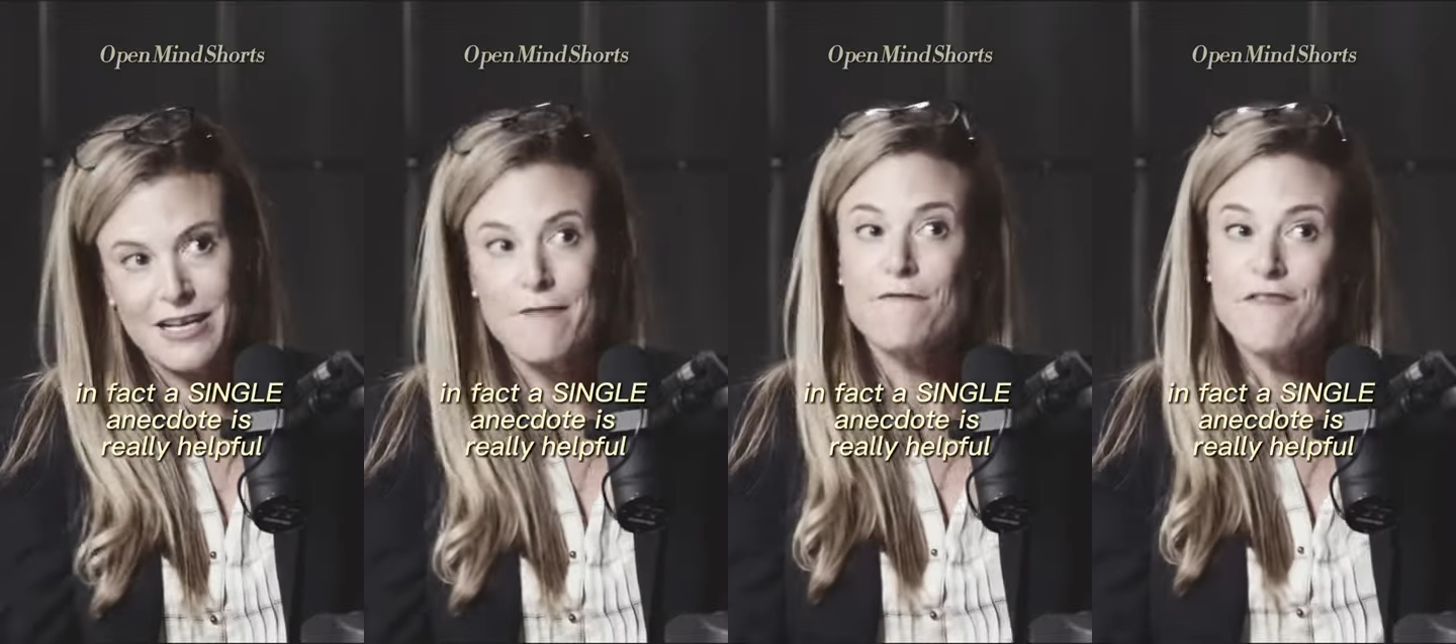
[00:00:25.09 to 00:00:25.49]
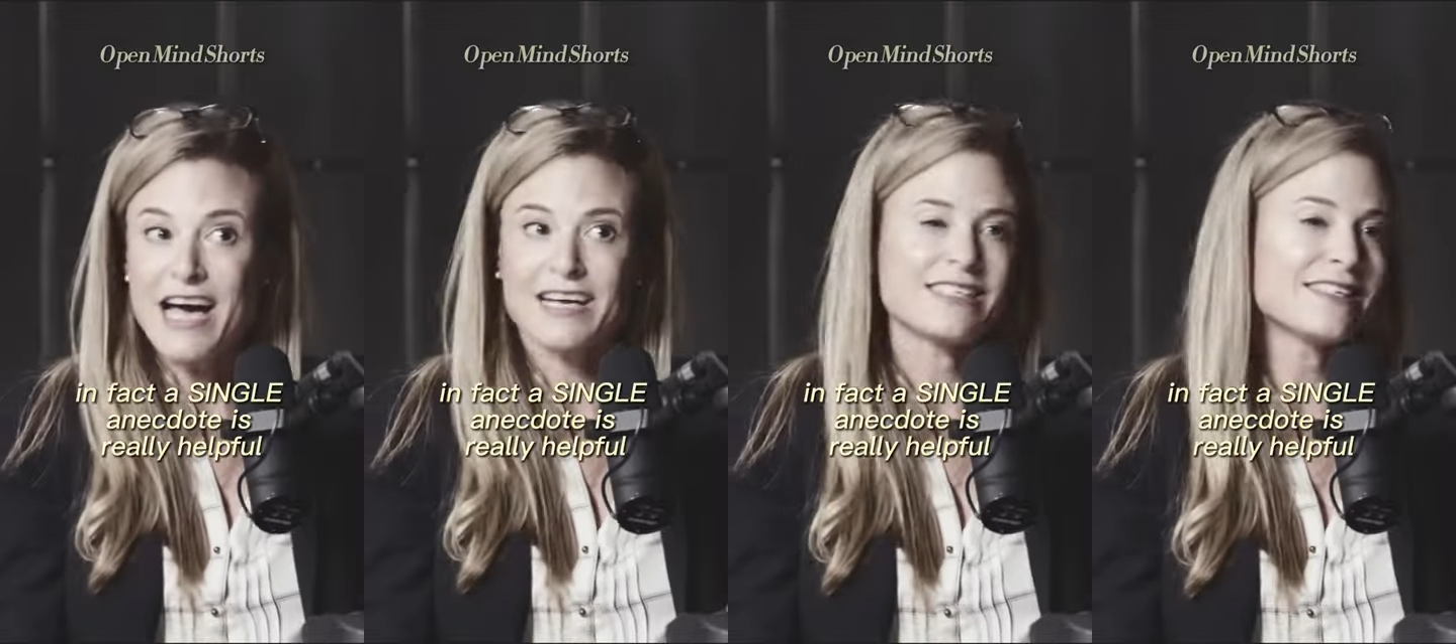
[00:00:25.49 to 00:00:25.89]
in
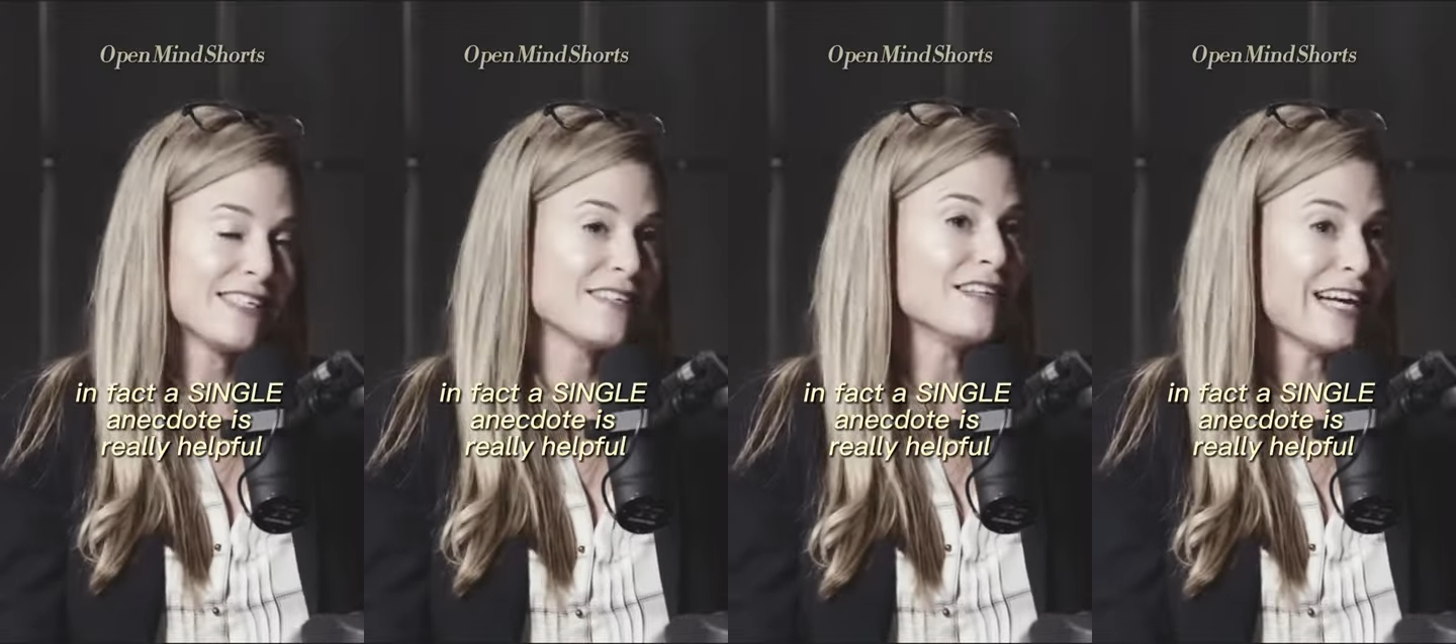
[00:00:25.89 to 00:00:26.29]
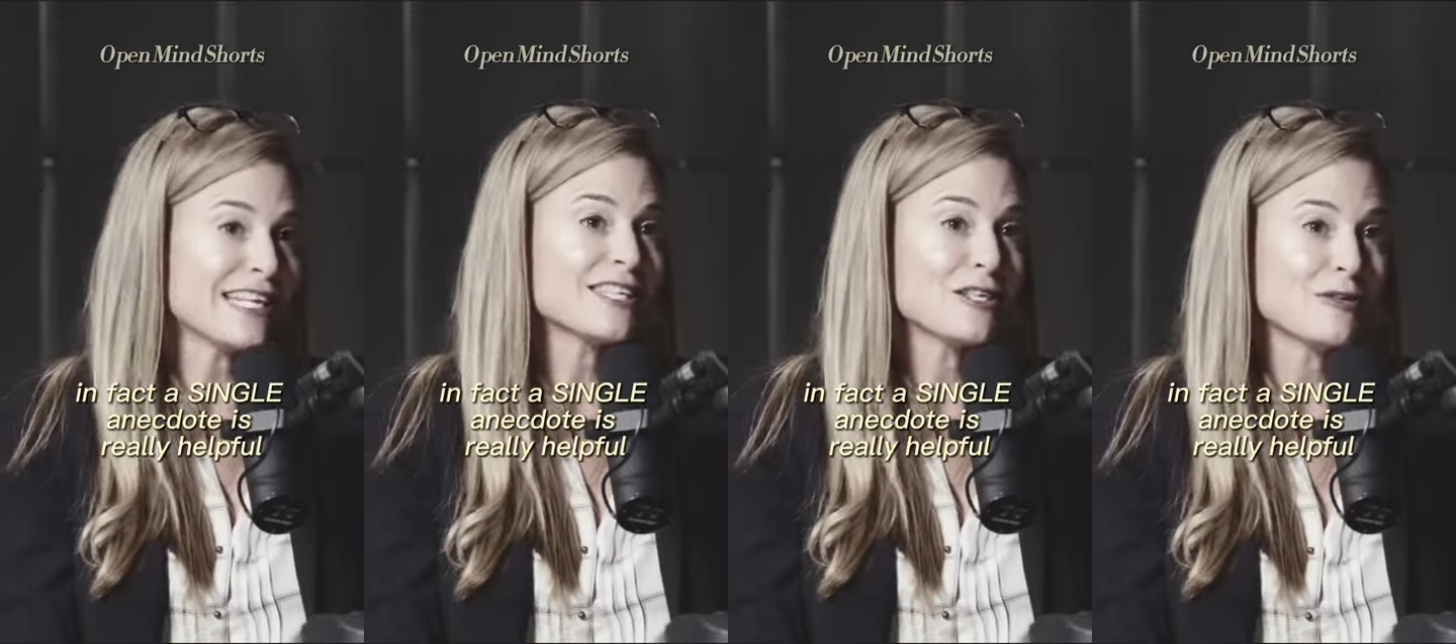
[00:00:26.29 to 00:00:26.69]
fact, a single
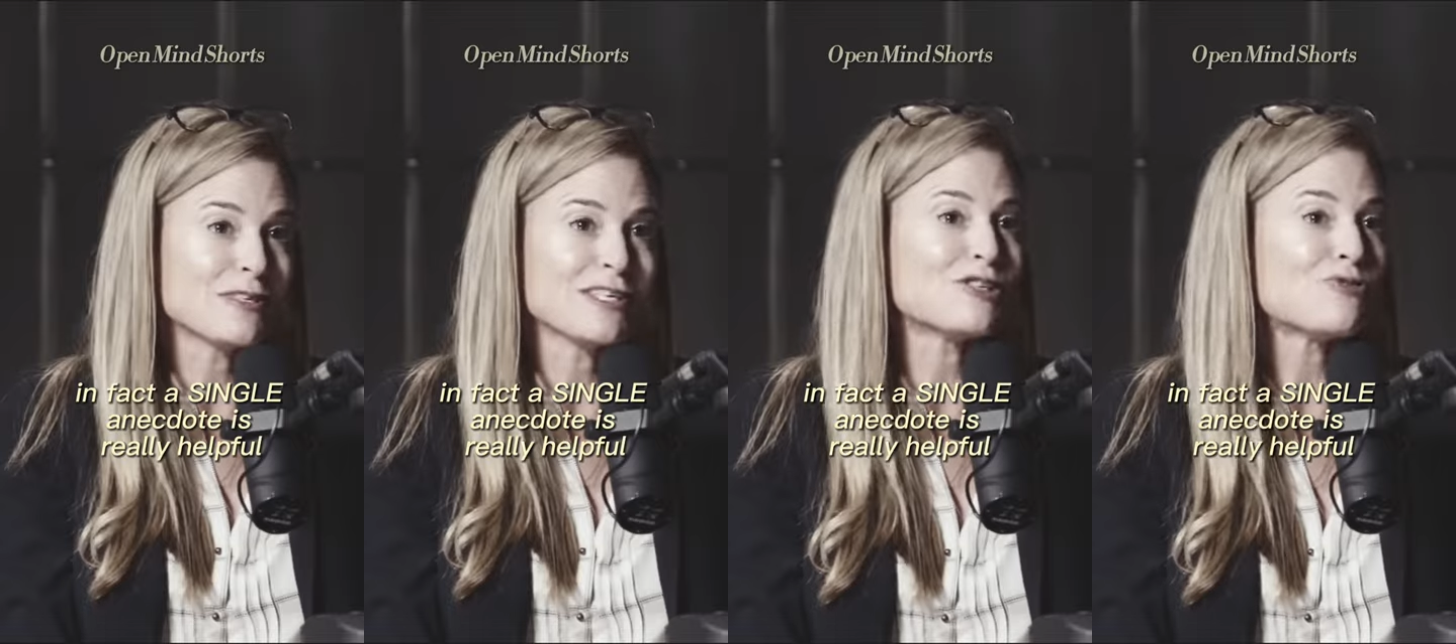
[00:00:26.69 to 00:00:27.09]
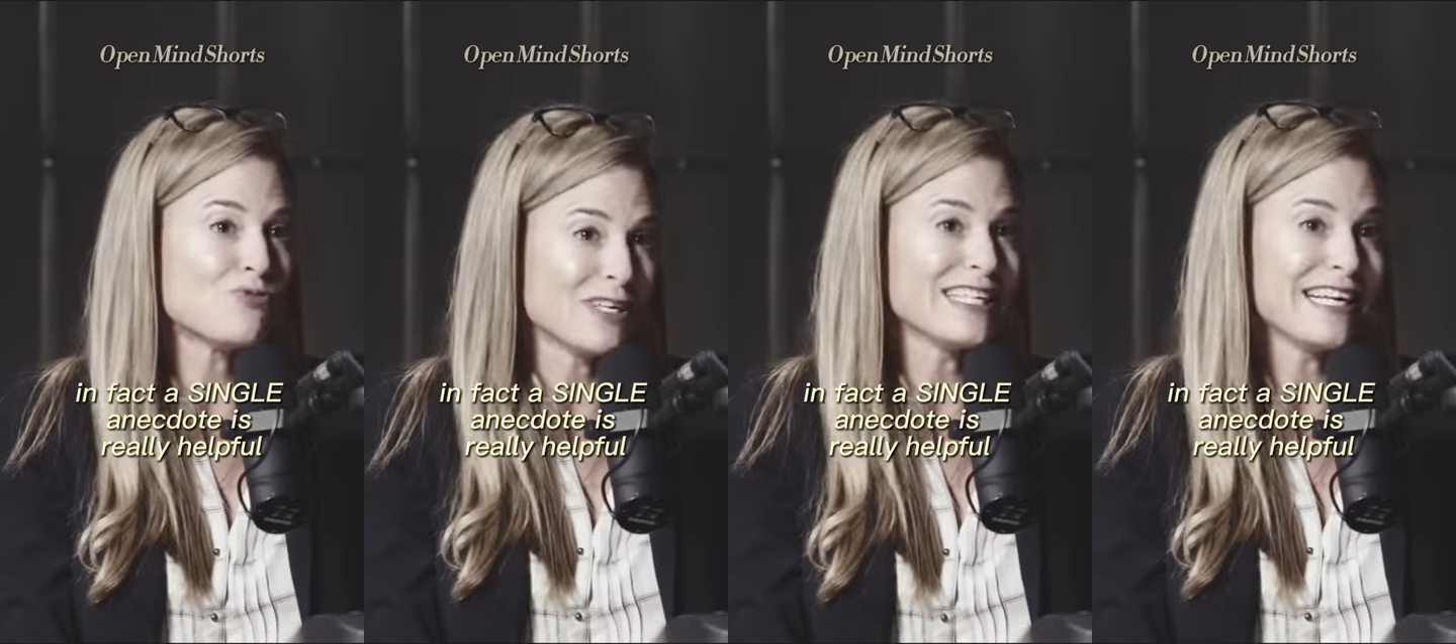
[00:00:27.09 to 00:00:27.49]
anecdote is
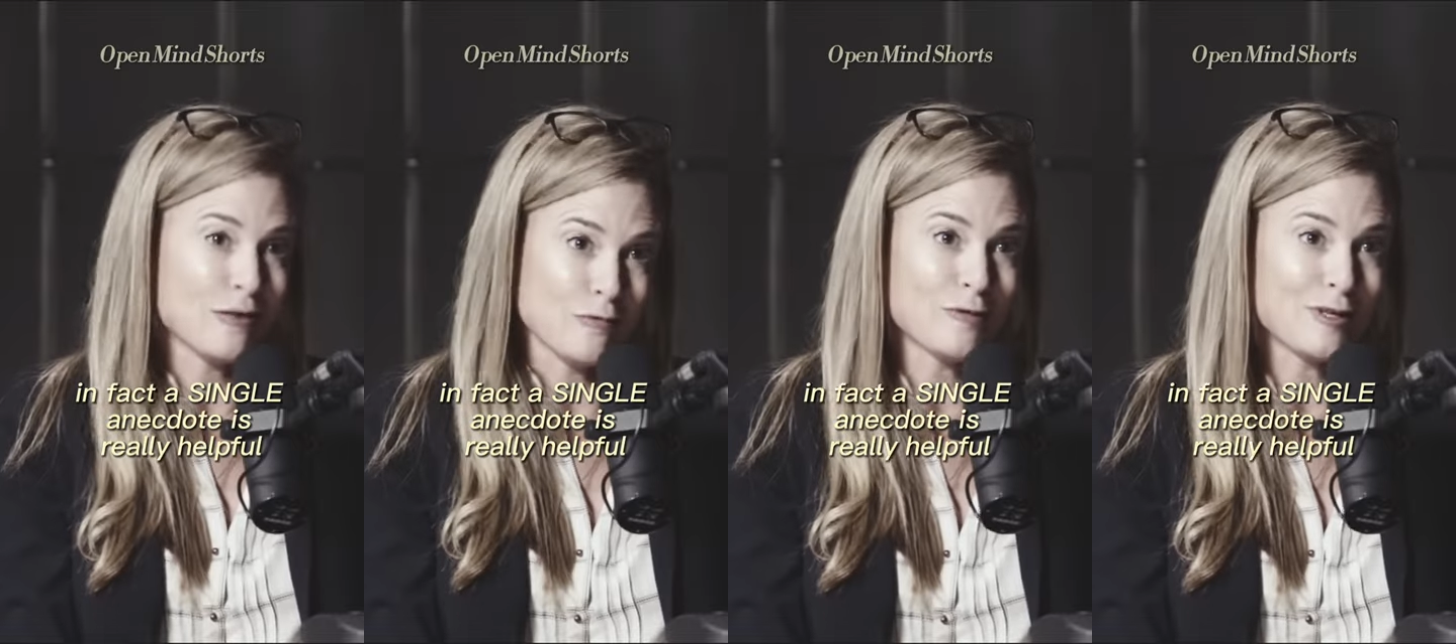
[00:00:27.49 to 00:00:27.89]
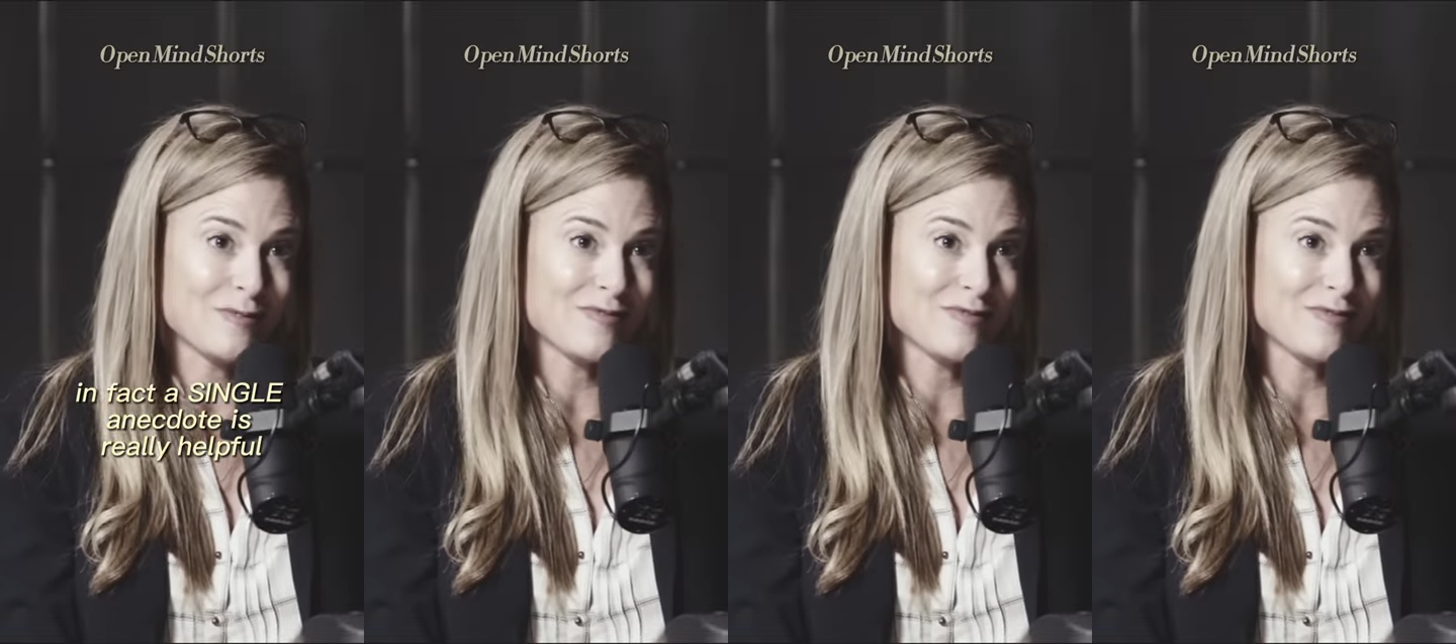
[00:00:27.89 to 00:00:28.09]
really helpful